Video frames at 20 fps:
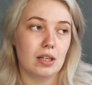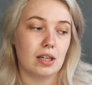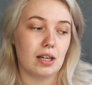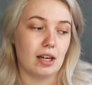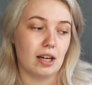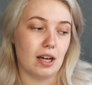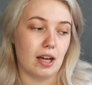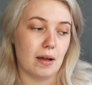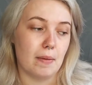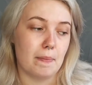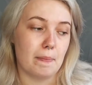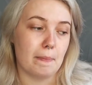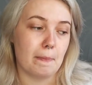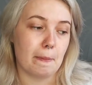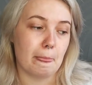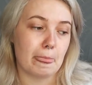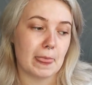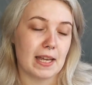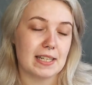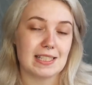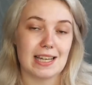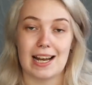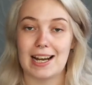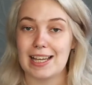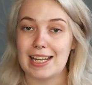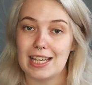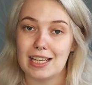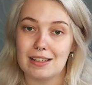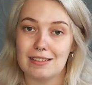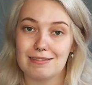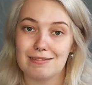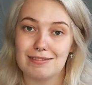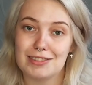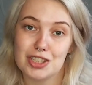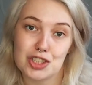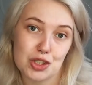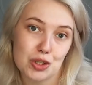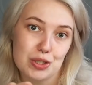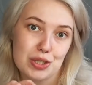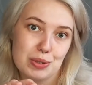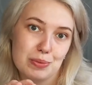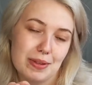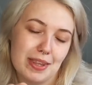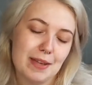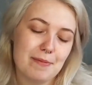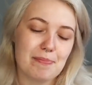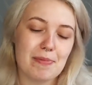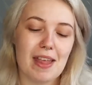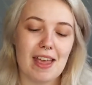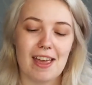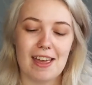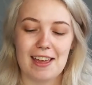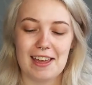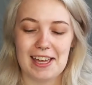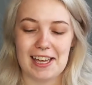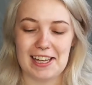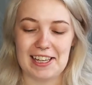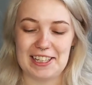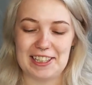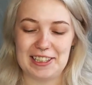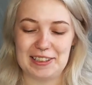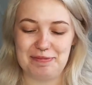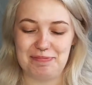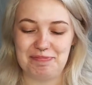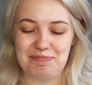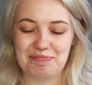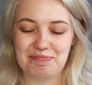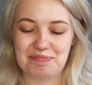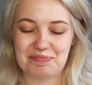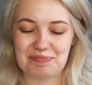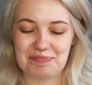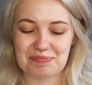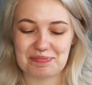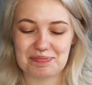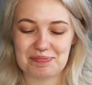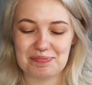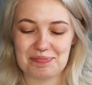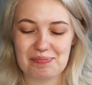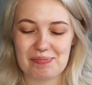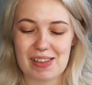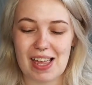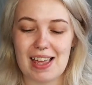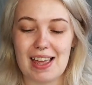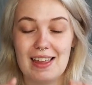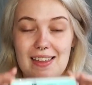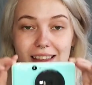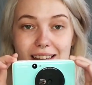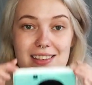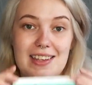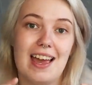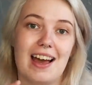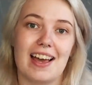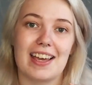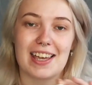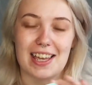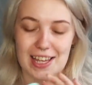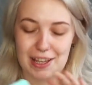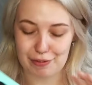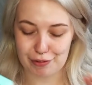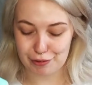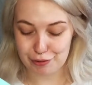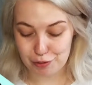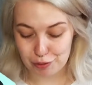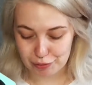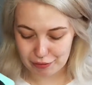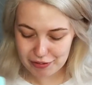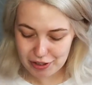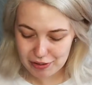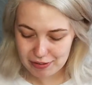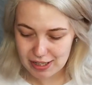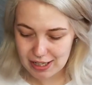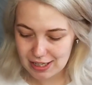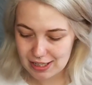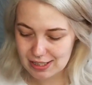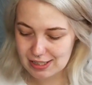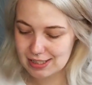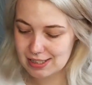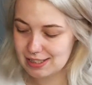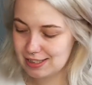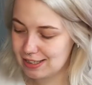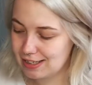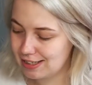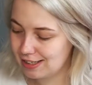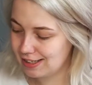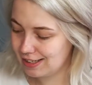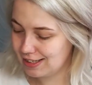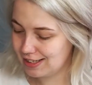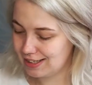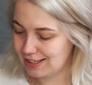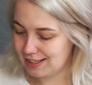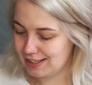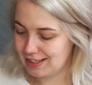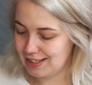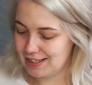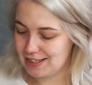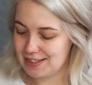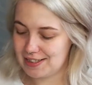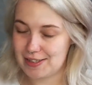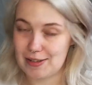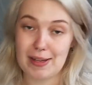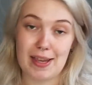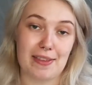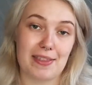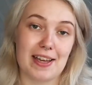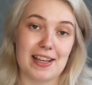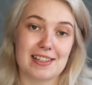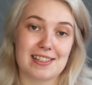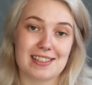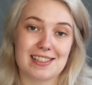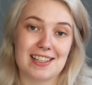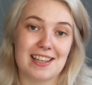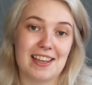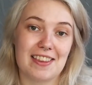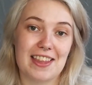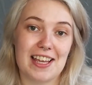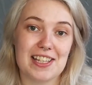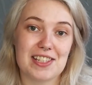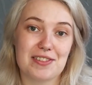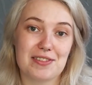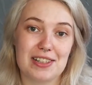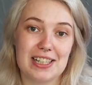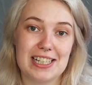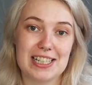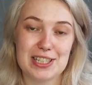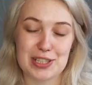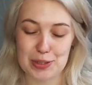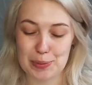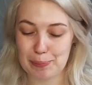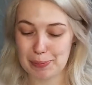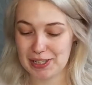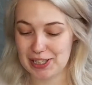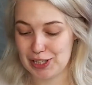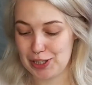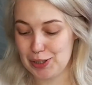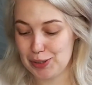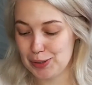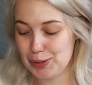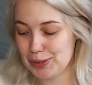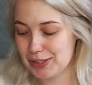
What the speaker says: Italian shots with it. And yeah, I can give a full review then. yeah, that's really super cute.